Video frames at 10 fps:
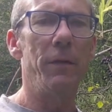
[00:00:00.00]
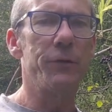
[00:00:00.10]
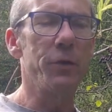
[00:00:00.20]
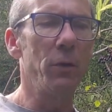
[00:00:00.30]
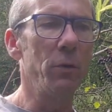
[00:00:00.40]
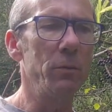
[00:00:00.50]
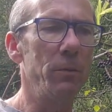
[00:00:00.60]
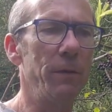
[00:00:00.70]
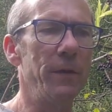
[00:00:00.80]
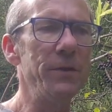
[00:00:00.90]
So
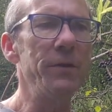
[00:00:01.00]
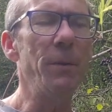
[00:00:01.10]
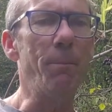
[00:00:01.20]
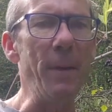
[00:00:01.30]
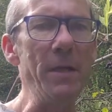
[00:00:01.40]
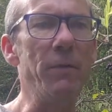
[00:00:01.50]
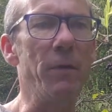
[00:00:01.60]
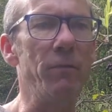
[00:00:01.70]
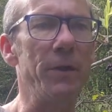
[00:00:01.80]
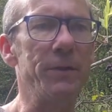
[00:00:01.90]
this is a bit of
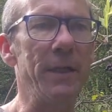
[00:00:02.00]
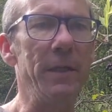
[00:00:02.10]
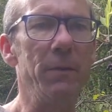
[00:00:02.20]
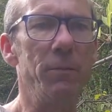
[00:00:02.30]
a risky